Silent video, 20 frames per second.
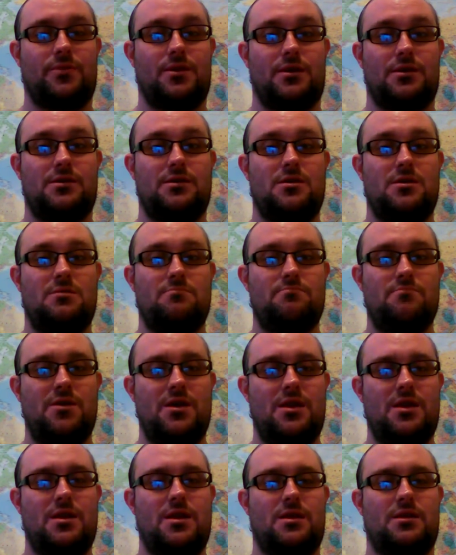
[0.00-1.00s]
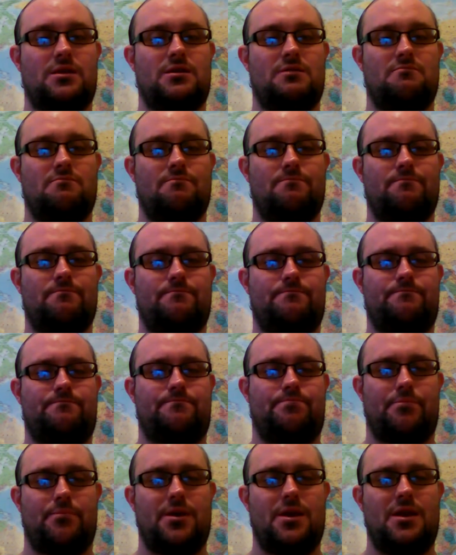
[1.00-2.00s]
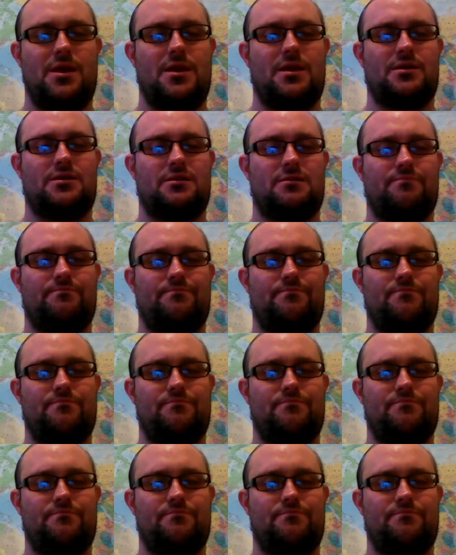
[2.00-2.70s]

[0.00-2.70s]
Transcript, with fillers: There's millions and billions of